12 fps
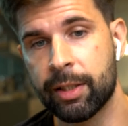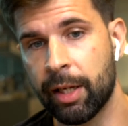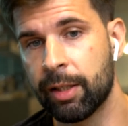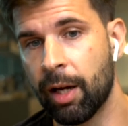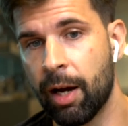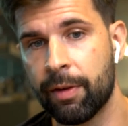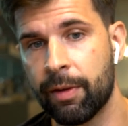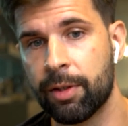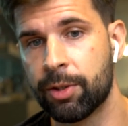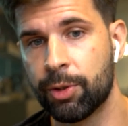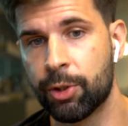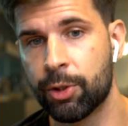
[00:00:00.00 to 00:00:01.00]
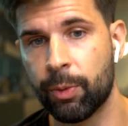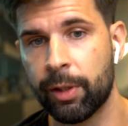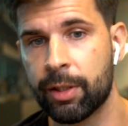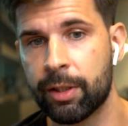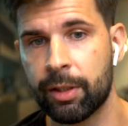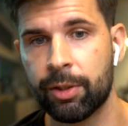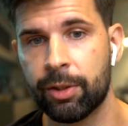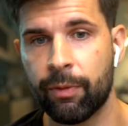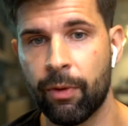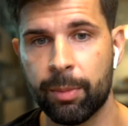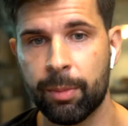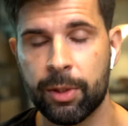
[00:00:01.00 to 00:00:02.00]
any other search queries and rank
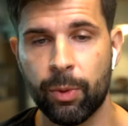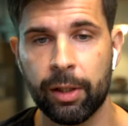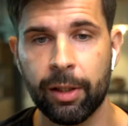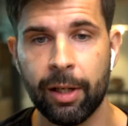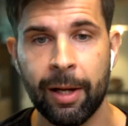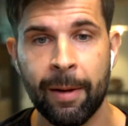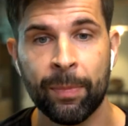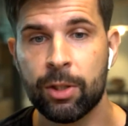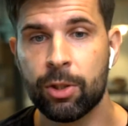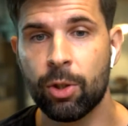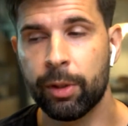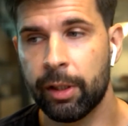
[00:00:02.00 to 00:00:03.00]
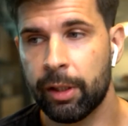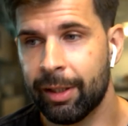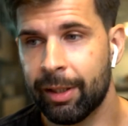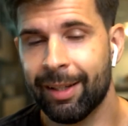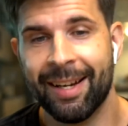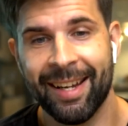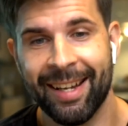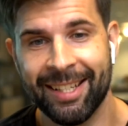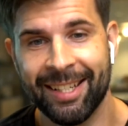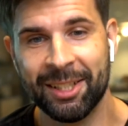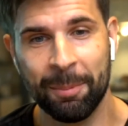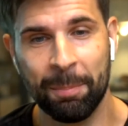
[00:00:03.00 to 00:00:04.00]
for them as well. So
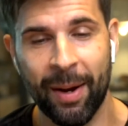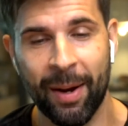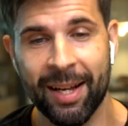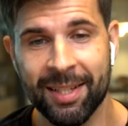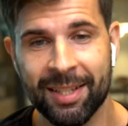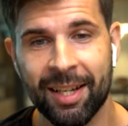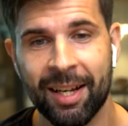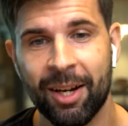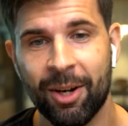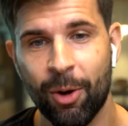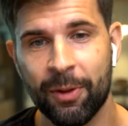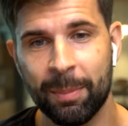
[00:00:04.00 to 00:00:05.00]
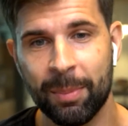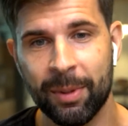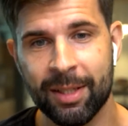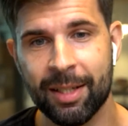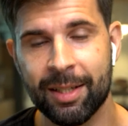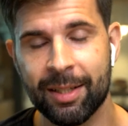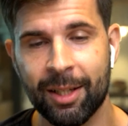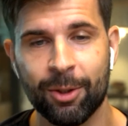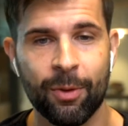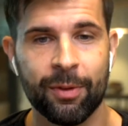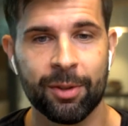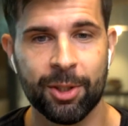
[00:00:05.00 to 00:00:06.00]
it depends on the business and
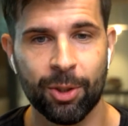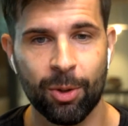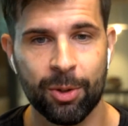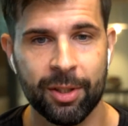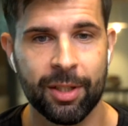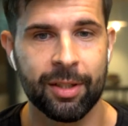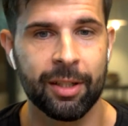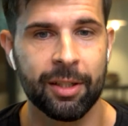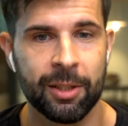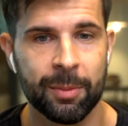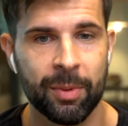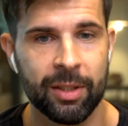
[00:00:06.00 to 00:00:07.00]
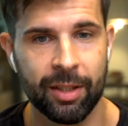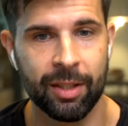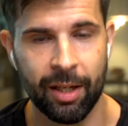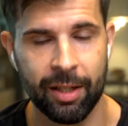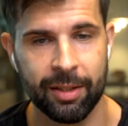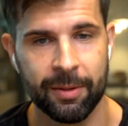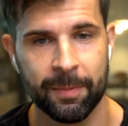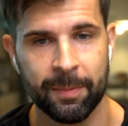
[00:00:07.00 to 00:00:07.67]
on the resources that this business has.